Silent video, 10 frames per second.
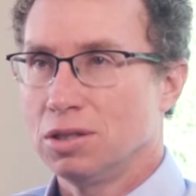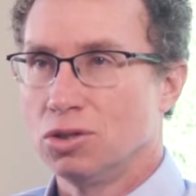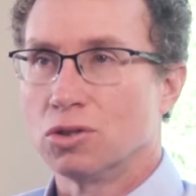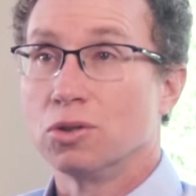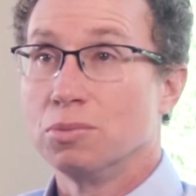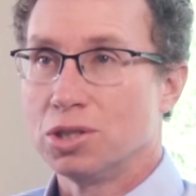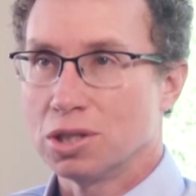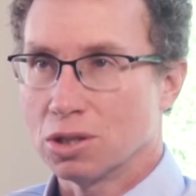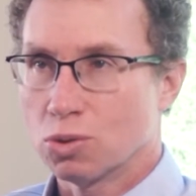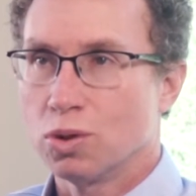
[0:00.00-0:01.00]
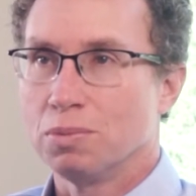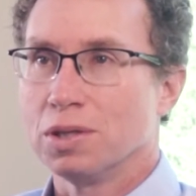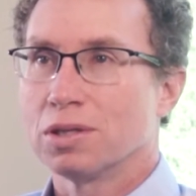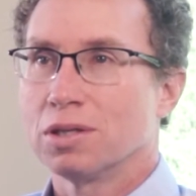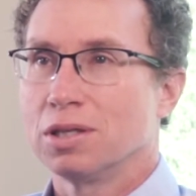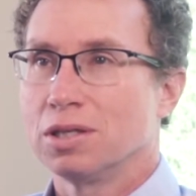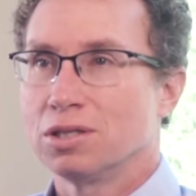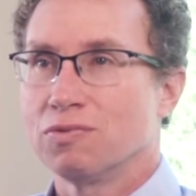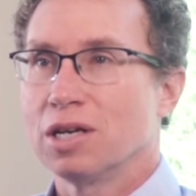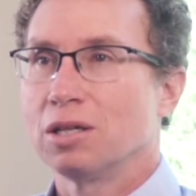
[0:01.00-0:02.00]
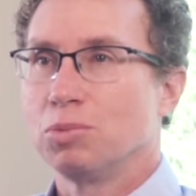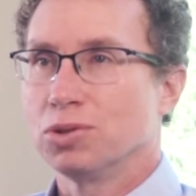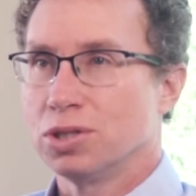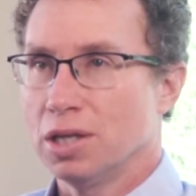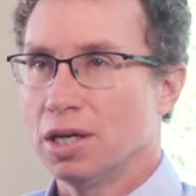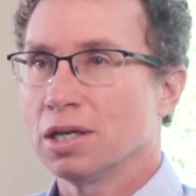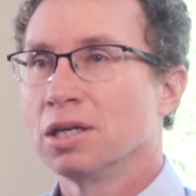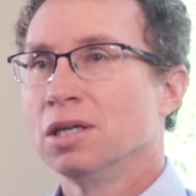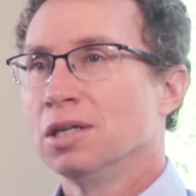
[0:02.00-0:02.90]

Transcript: neuroimaging equipment that is available today.